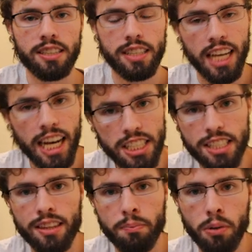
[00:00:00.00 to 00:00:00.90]
He's
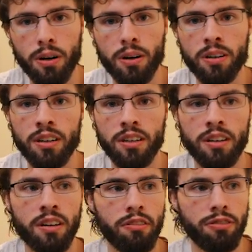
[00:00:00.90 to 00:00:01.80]
catching the ball
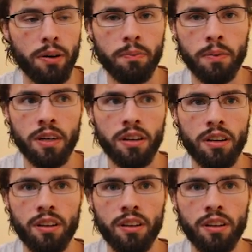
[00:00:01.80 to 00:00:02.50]
from